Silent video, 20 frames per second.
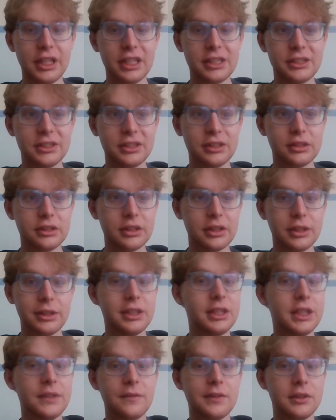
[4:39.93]
and
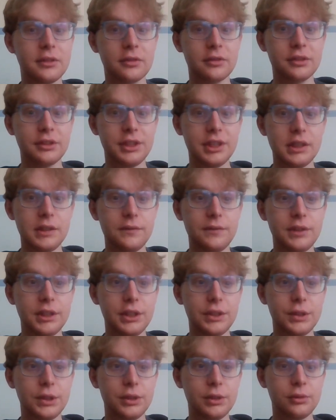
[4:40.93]
even on TV
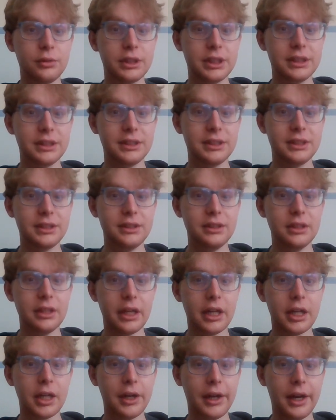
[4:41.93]
you could
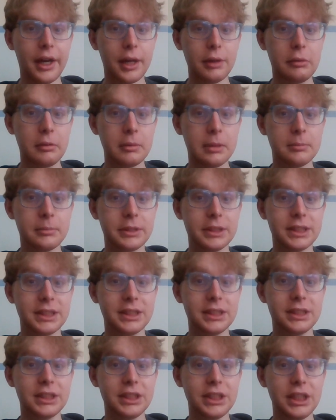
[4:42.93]
I remember
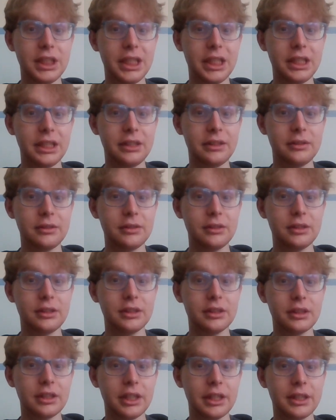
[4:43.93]
seeing
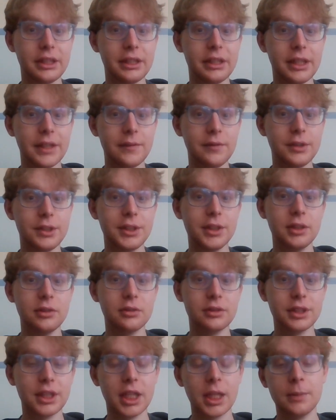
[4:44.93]
every
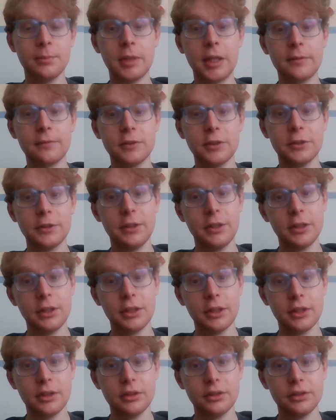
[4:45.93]
single time after
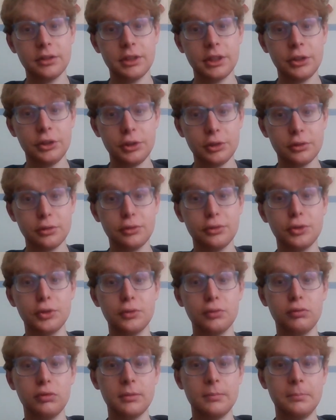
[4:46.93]
the news
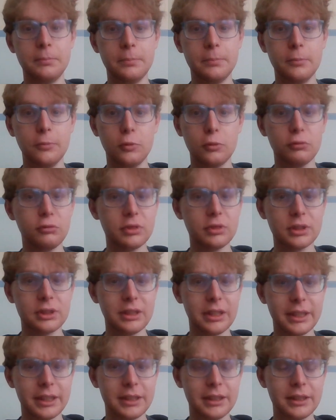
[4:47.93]

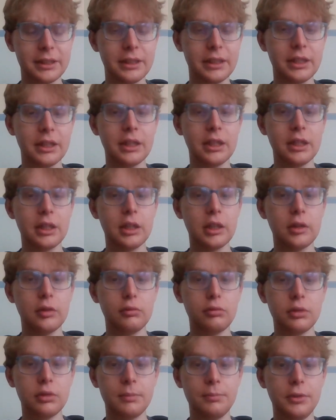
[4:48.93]

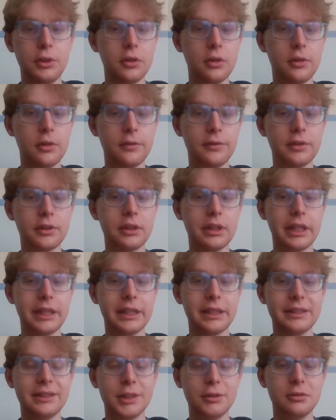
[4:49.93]
would be over,
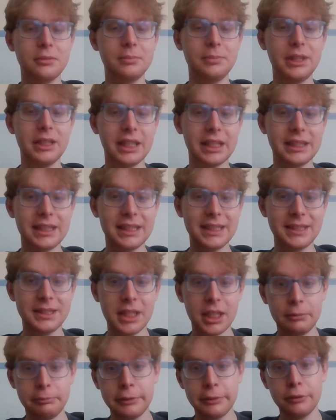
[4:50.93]
there would be this
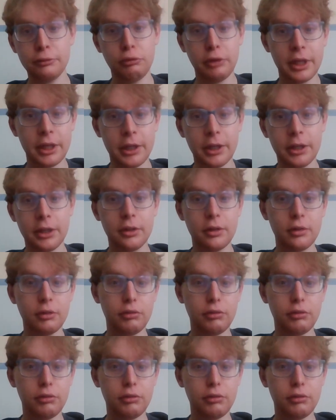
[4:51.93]
segment where